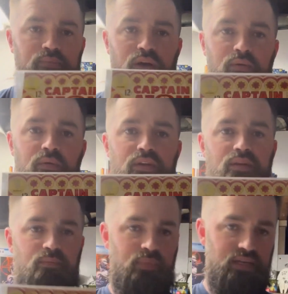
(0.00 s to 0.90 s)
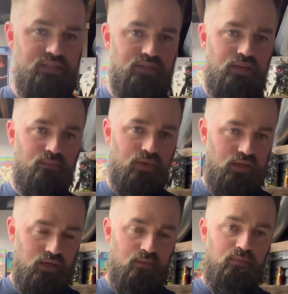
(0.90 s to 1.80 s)
Probably one of the best shape,
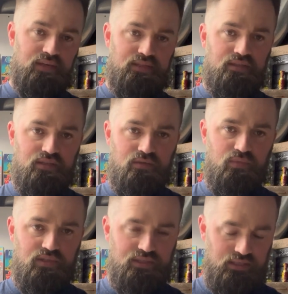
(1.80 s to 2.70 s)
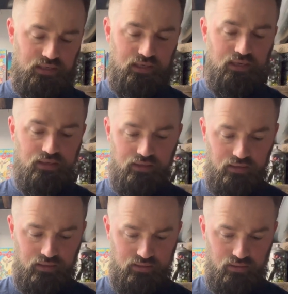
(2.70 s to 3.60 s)
best condition books that I
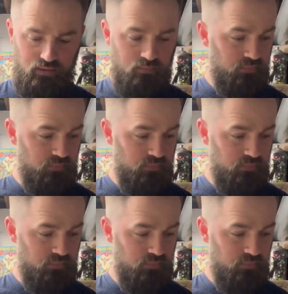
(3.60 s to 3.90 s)
took home.